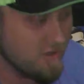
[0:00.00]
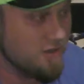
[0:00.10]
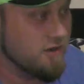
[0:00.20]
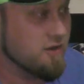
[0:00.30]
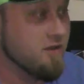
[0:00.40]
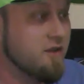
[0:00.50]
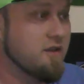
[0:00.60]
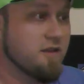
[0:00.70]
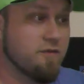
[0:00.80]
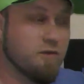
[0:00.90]
here
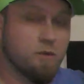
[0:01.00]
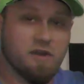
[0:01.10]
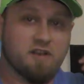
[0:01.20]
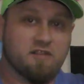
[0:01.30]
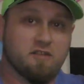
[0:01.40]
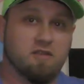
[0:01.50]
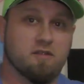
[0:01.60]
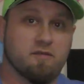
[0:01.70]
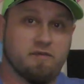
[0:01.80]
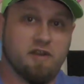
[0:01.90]
if you want it
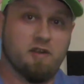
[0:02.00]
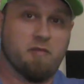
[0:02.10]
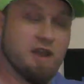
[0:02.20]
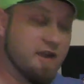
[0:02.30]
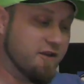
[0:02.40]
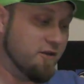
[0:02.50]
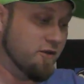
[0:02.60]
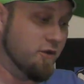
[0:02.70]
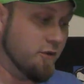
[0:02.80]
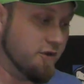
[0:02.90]
to fit up higher or
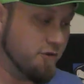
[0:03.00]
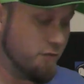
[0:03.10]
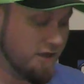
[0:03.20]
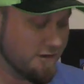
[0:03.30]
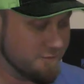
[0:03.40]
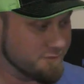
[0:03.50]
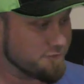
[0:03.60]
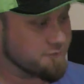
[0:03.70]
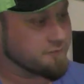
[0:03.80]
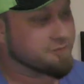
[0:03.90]
lower on your back.
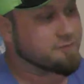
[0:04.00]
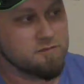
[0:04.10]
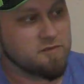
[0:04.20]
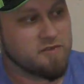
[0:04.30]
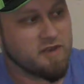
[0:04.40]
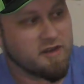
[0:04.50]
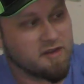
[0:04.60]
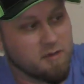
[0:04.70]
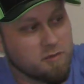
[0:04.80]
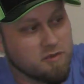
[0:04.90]
It's got a
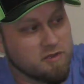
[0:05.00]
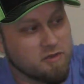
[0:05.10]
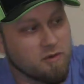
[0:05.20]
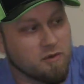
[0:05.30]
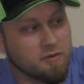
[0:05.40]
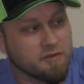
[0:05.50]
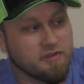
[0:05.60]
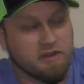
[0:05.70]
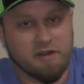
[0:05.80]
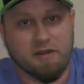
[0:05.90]
couple of little holders
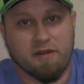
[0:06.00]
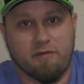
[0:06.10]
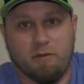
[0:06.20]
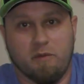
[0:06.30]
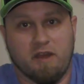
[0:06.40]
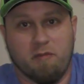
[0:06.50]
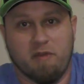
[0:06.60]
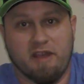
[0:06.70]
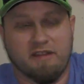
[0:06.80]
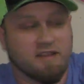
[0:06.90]
here if you had a
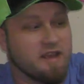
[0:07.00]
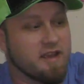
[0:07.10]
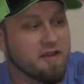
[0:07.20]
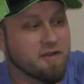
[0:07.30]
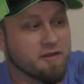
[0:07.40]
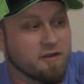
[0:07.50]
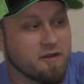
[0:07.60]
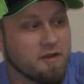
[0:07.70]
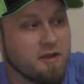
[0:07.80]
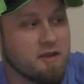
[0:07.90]
bag tag
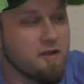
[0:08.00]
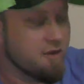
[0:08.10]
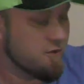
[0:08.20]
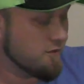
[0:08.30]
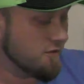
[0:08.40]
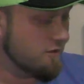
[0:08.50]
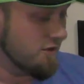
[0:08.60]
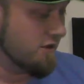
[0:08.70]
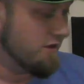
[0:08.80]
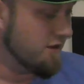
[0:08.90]
or
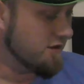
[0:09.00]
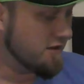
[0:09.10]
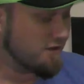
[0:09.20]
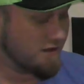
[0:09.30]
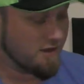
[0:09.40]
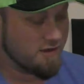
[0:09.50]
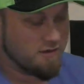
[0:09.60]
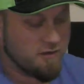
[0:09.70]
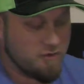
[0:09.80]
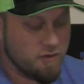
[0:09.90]
anything like that.
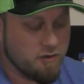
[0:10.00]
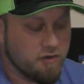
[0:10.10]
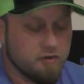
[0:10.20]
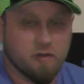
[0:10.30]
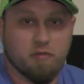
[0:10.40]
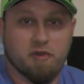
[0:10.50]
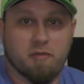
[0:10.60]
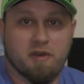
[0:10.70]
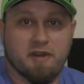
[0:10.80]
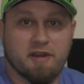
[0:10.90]
You could put
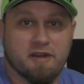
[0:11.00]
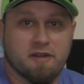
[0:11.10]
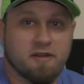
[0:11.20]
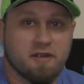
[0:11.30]
them on here.